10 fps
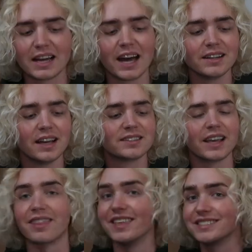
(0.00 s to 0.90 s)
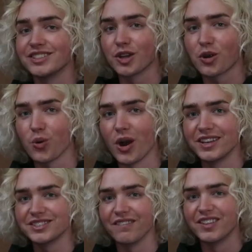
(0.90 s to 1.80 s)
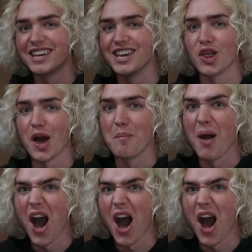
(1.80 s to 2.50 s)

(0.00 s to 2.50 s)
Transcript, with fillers: it kind of, it's like this is the crust of the key lime